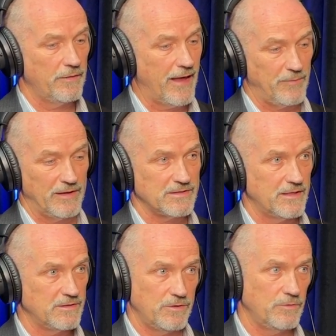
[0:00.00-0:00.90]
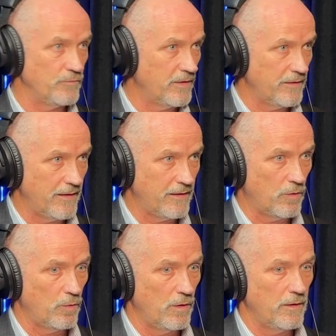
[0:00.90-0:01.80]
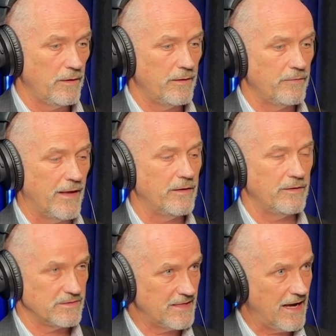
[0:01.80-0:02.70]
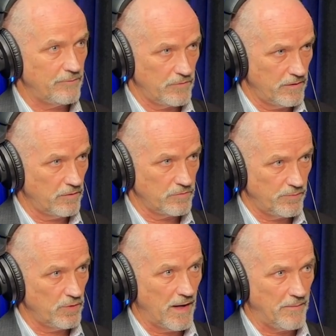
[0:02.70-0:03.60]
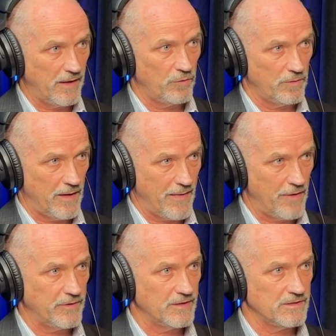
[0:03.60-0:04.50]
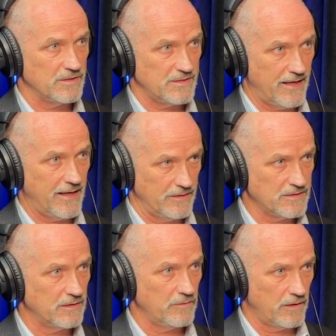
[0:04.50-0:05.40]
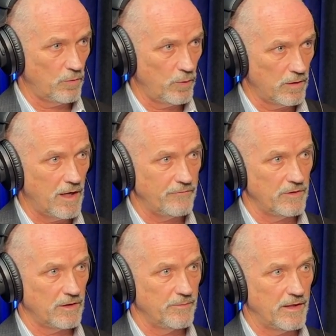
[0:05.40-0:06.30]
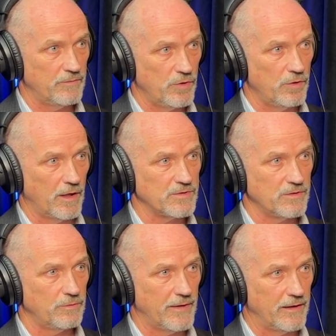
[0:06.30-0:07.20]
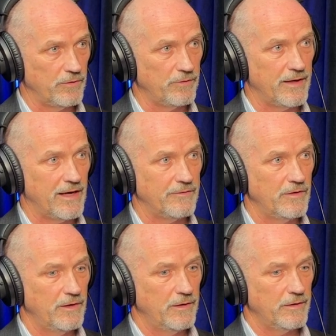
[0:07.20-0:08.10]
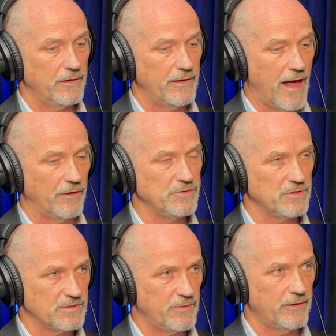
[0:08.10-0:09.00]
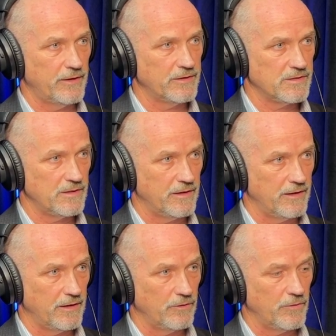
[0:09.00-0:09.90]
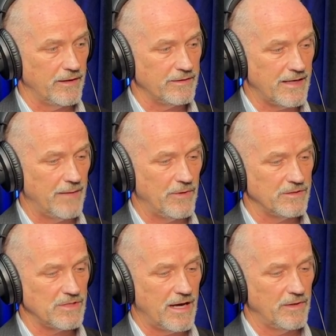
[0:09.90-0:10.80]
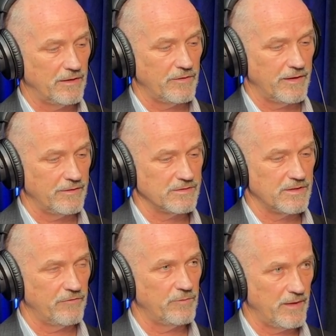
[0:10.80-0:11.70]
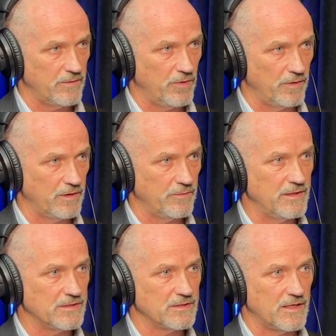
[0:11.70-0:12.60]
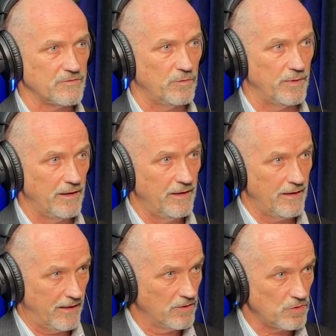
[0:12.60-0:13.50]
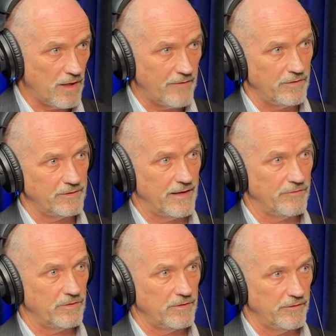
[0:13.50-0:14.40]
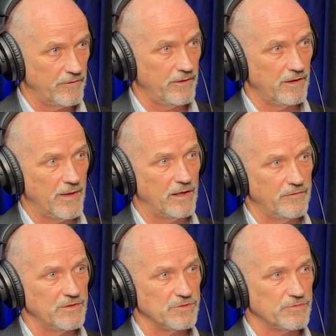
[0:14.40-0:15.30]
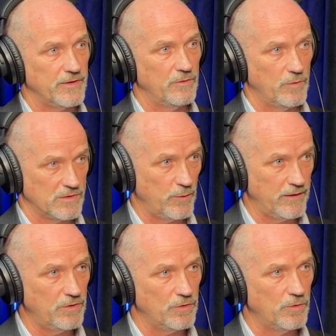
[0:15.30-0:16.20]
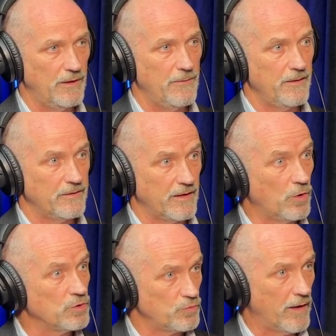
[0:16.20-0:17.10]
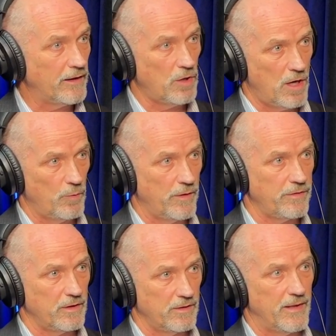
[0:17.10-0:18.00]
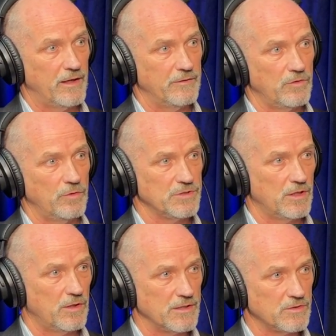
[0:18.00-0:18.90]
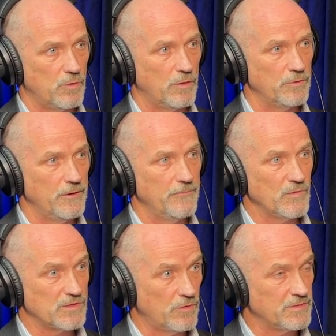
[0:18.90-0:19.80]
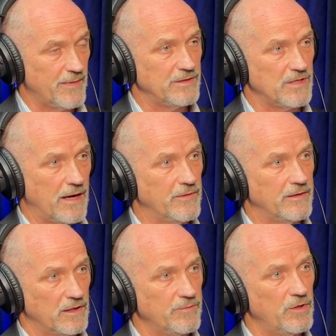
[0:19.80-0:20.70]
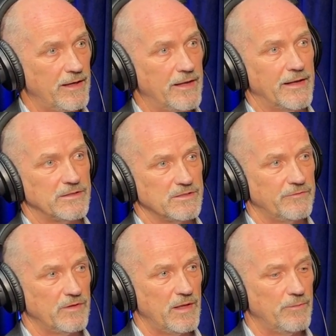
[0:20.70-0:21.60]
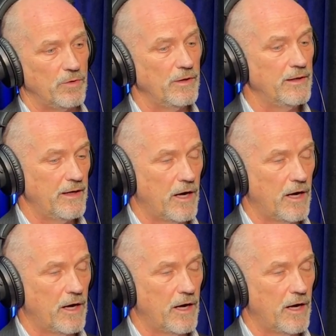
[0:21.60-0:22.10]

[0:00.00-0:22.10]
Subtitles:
That being said, too, then it's time, to put my money where my mouth is and say, hey, listen, we're offering a competitive program. So not only do I have the knowledge, experience, and time on the job that's given me the ability to be successful, but I also have a very competitive interest rate, which we do, that goes right along with a competitive closing cost quote. So it's my job then to communicate that stuff to people.